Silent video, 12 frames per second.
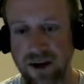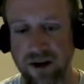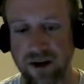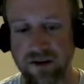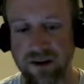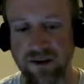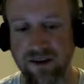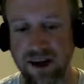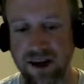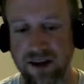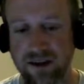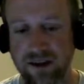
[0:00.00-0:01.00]
Oh, we missed
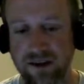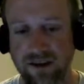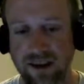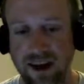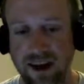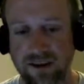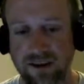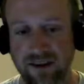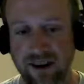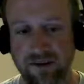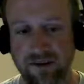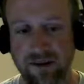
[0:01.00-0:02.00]
out on this last
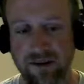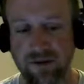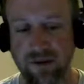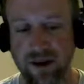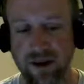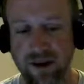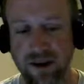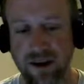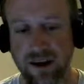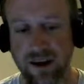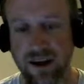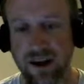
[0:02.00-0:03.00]
time, this part.
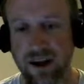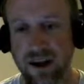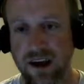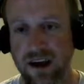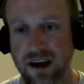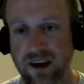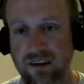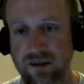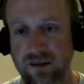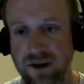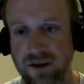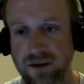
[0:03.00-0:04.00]
It's
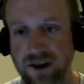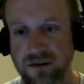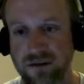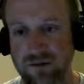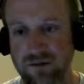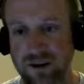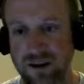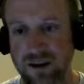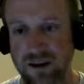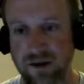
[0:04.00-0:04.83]
pretty much whoop-de-doo.